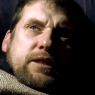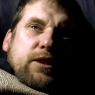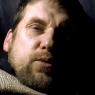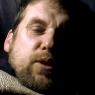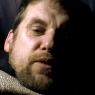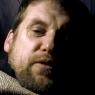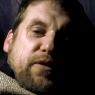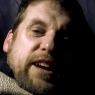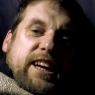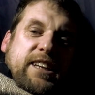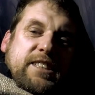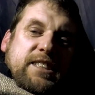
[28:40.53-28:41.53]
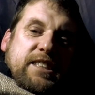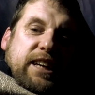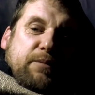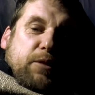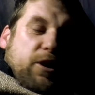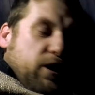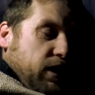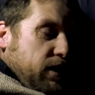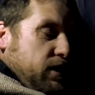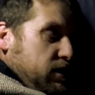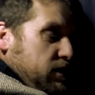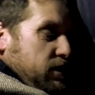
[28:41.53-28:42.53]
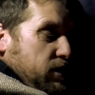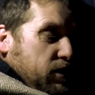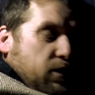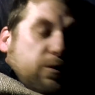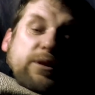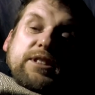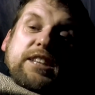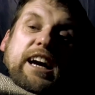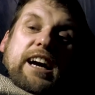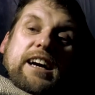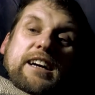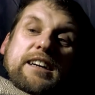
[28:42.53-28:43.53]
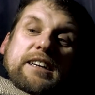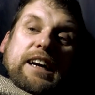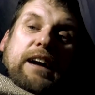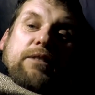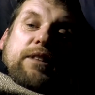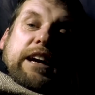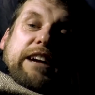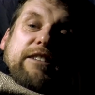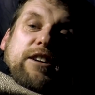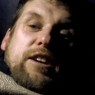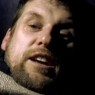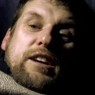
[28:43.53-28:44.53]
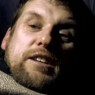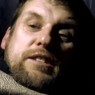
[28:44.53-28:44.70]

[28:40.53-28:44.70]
You wouldn't think it's the same night that we sat out there earlier